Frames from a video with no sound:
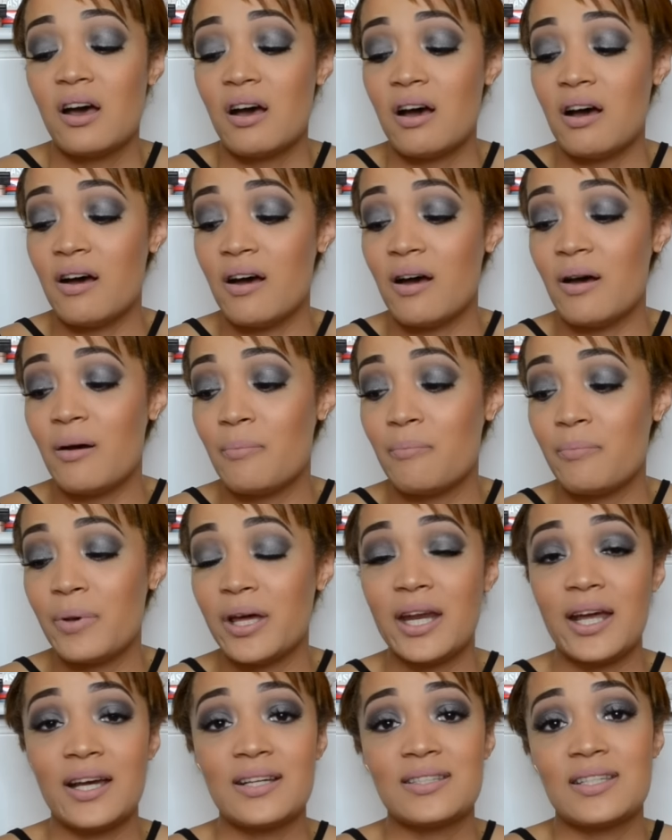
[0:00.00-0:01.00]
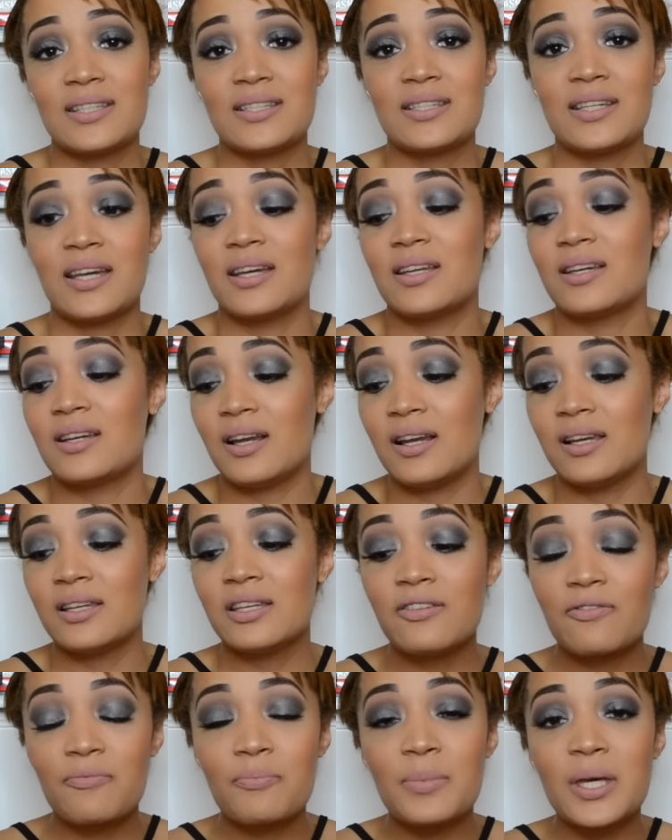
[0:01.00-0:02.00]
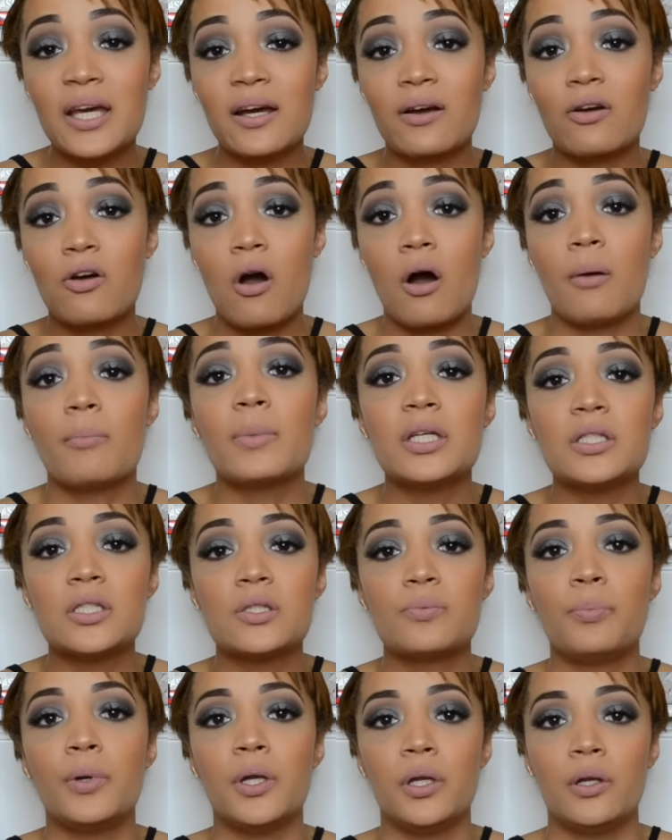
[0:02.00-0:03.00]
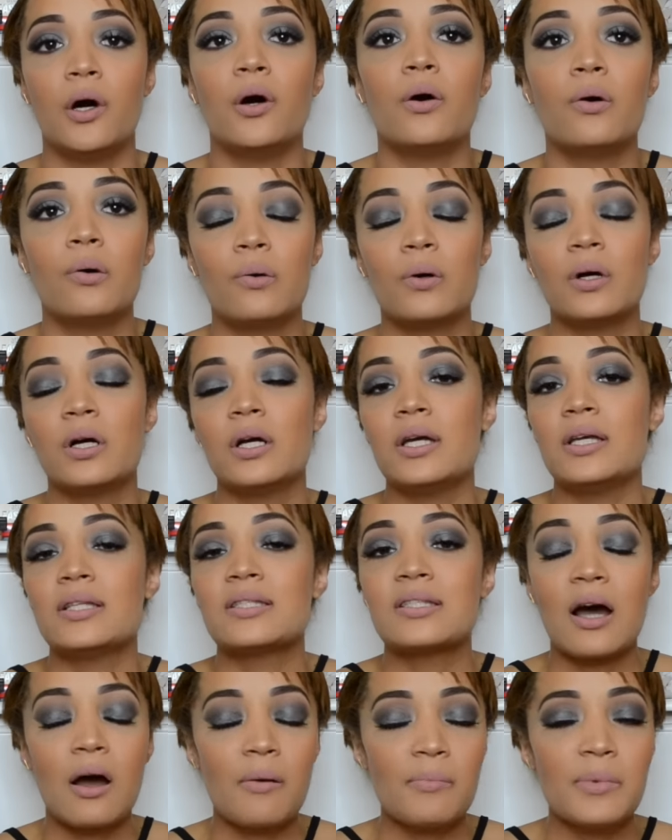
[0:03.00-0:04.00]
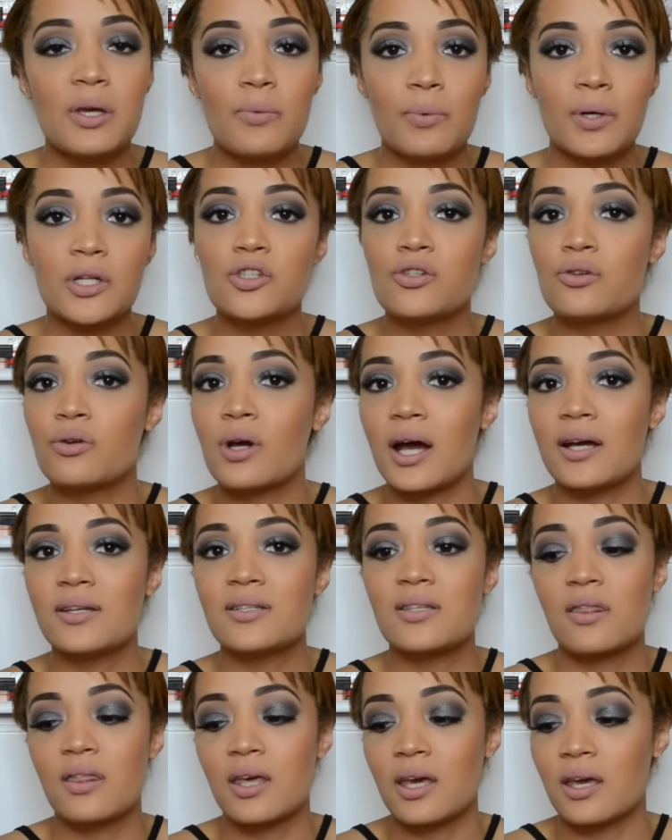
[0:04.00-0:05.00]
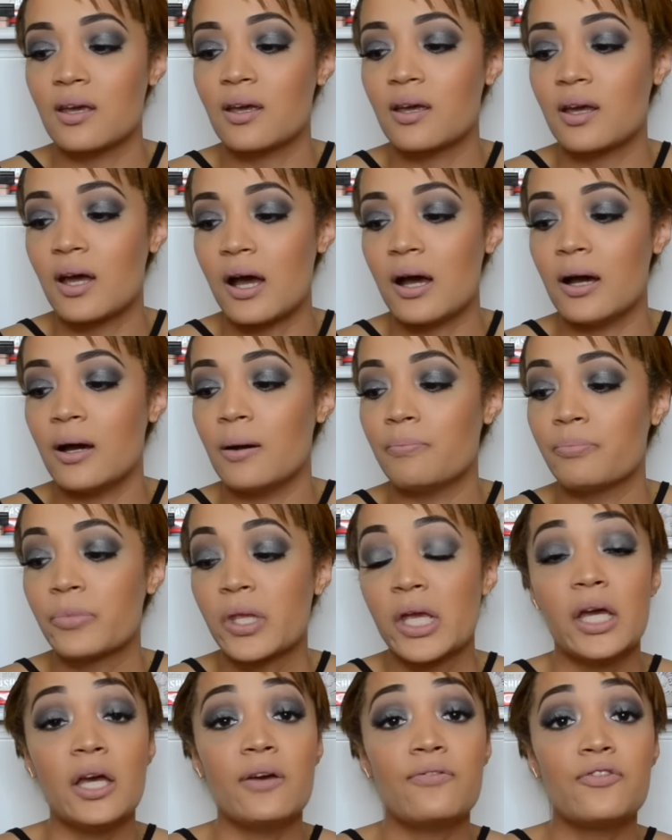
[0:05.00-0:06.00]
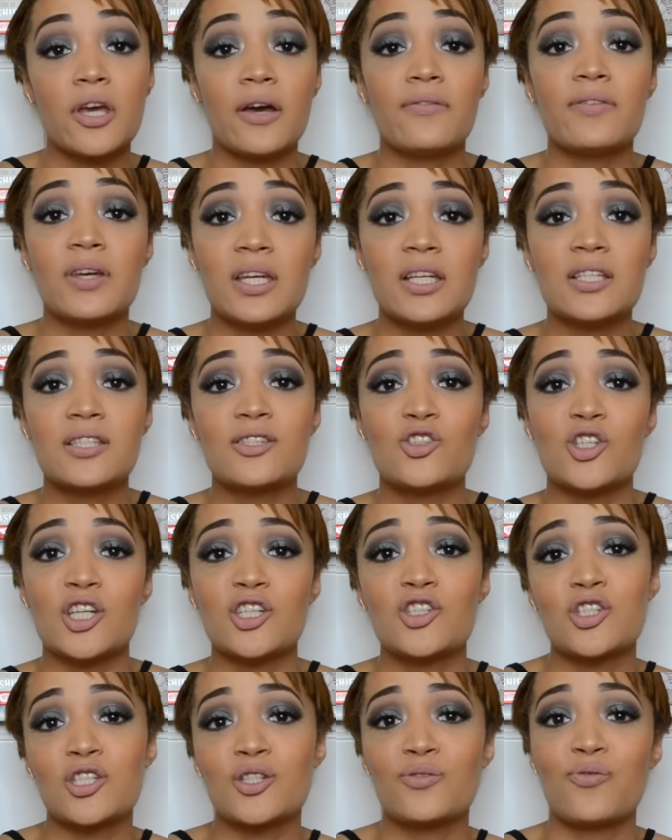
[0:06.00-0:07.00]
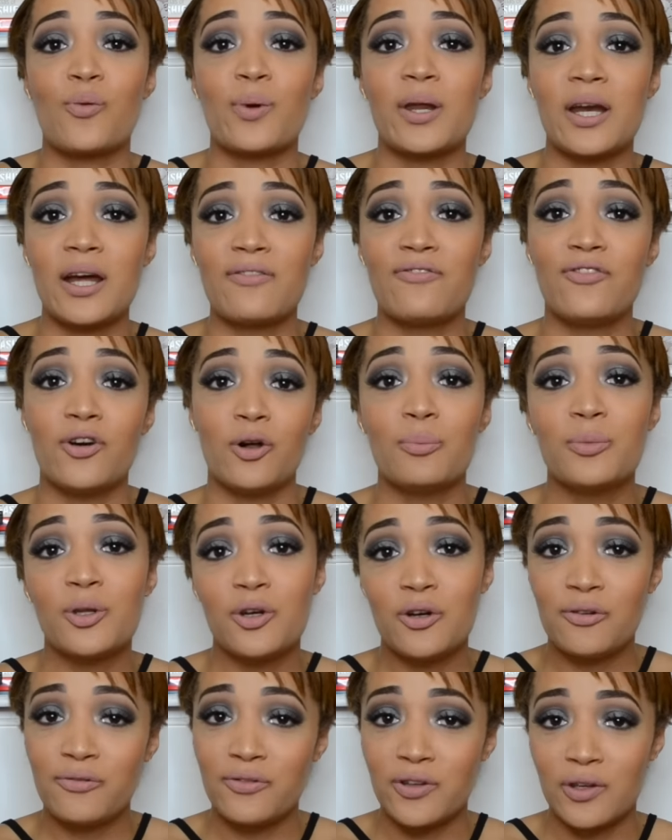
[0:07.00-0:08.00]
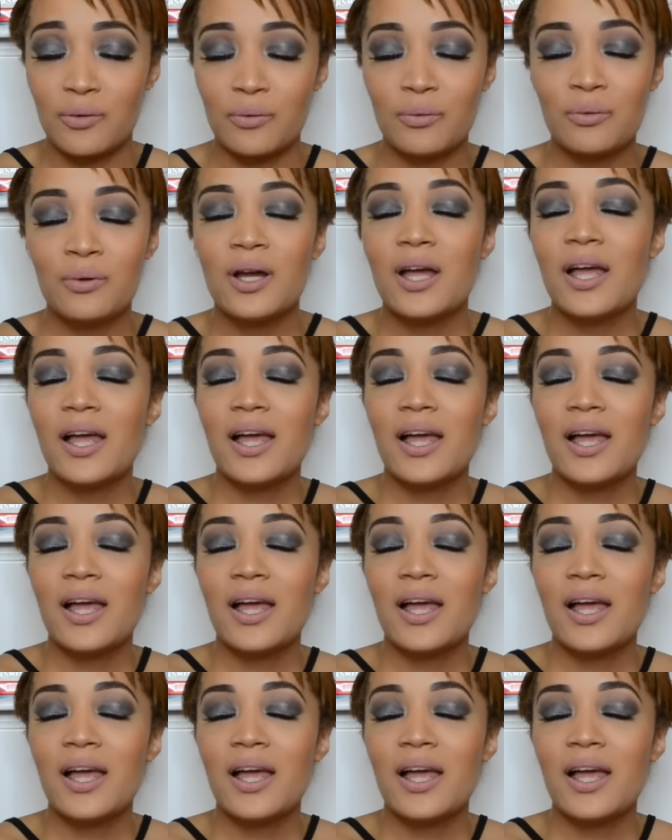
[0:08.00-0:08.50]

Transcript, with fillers: Um, but as I said, leave me a comment below tell me what you guys think um, if you have any suggestions for when I film the review